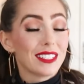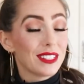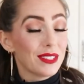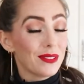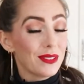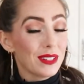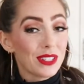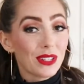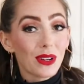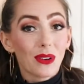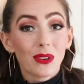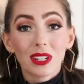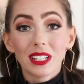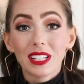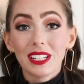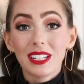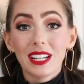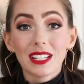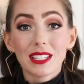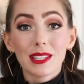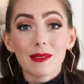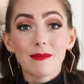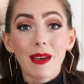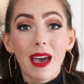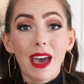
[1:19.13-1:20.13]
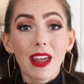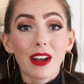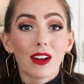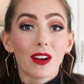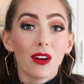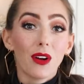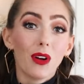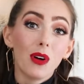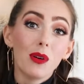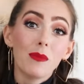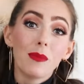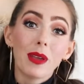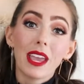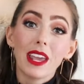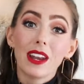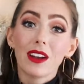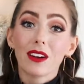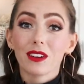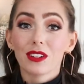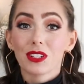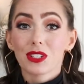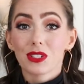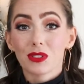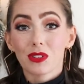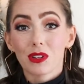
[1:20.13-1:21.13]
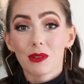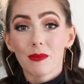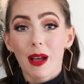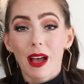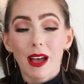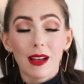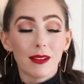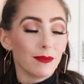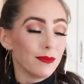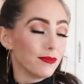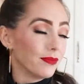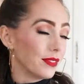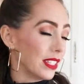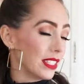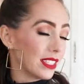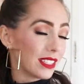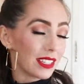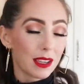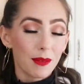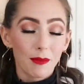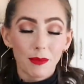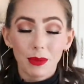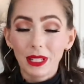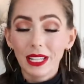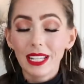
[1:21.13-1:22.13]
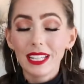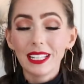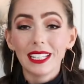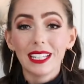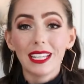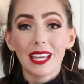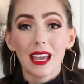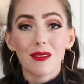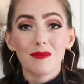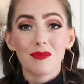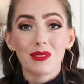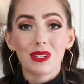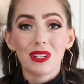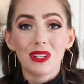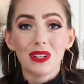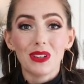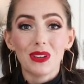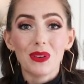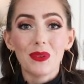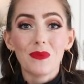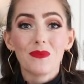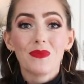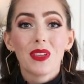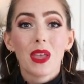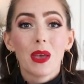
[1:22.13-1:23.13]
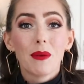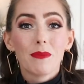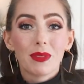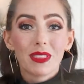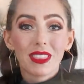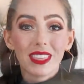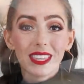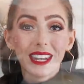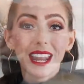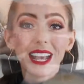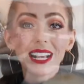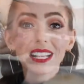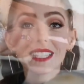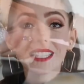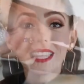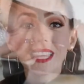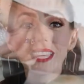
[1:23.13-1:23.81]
so it totally doesn't matter, homemade or store-bought, it's completely up to you. But the next